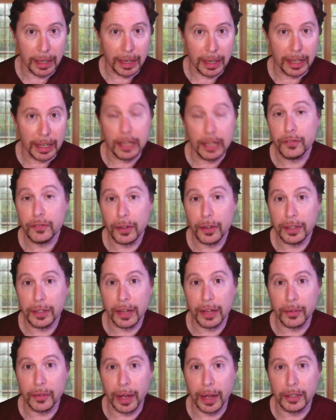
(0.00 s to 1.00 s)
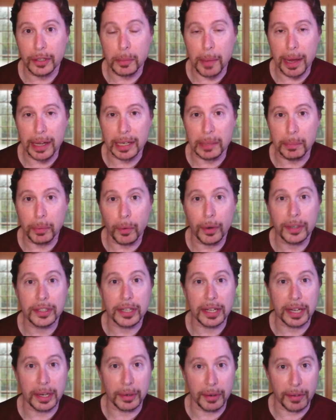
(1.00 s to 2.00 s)
If on the other hand you make it a point to
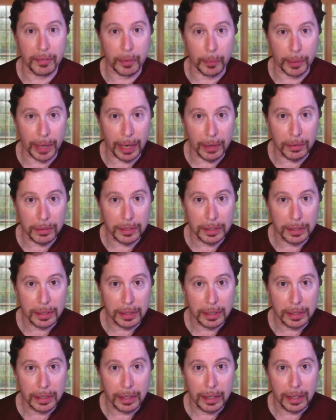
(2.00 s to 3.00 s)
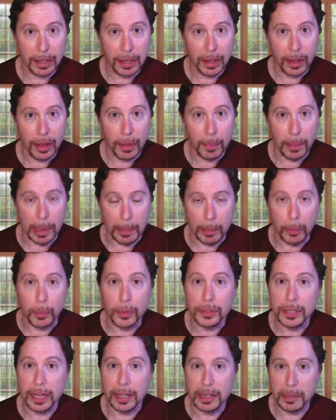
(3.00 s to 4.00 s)
hear everyone out, people will
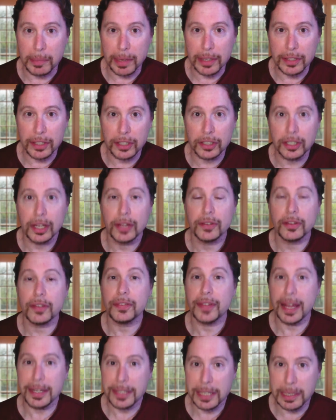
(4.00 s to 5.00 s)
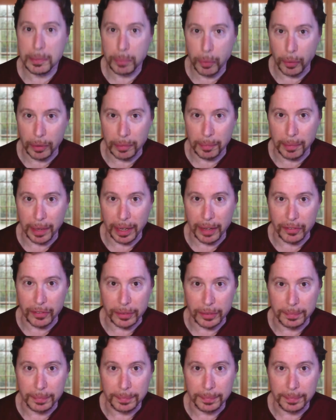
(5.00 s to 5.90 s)
take the message that that's an important behavior.